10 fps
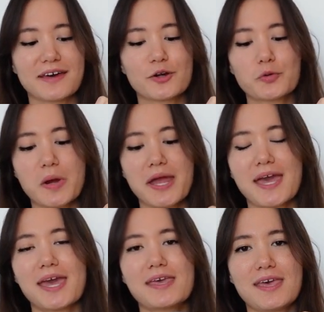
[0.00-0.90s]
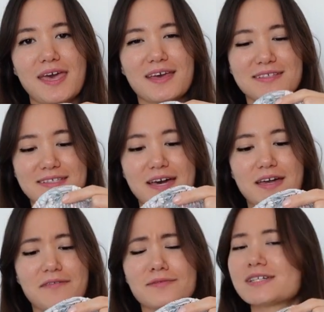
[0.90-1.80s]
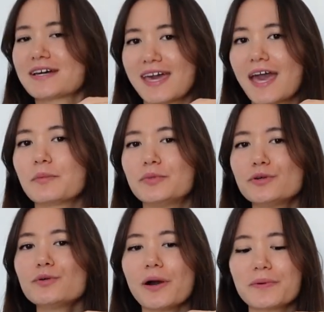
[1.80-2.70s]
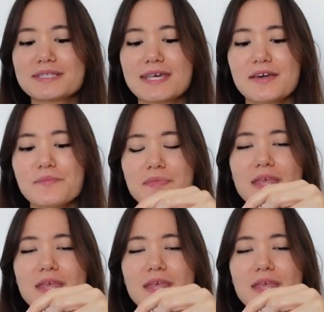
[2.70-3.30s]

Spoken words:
gray, and this kind of duck egg blue, I would say.